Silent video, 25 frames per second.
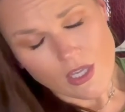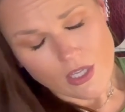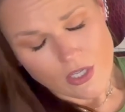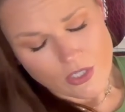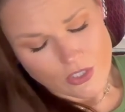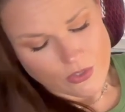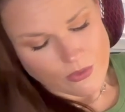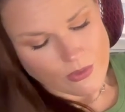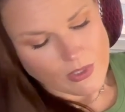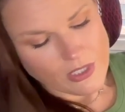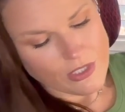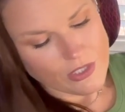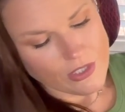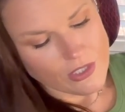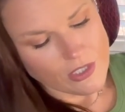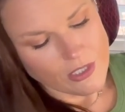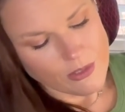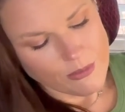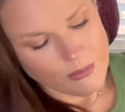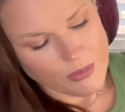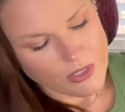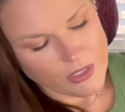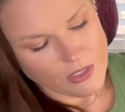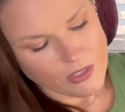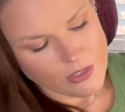So I see it
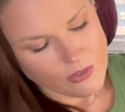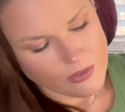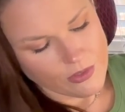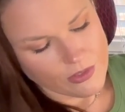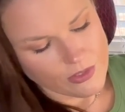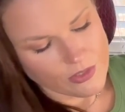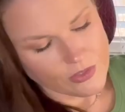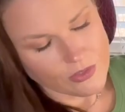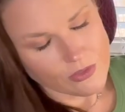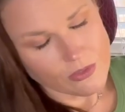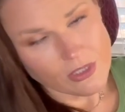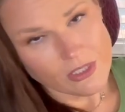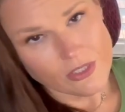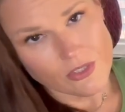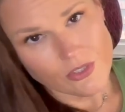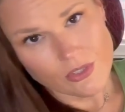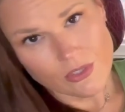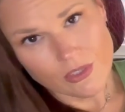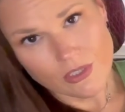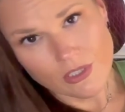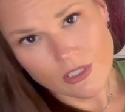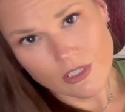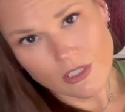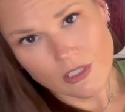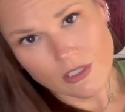being at your discretion,
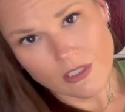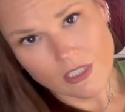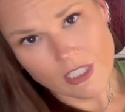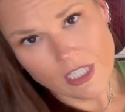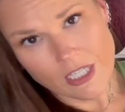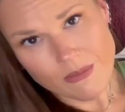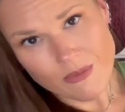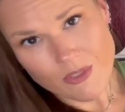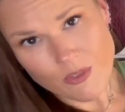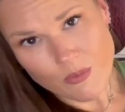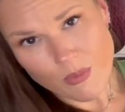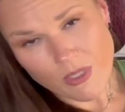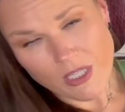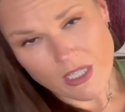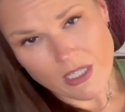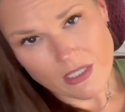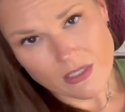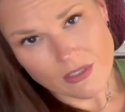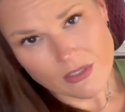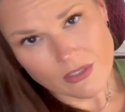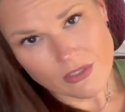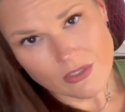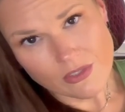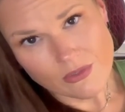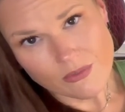honey. Time has
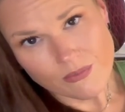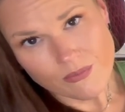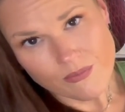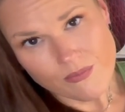passed.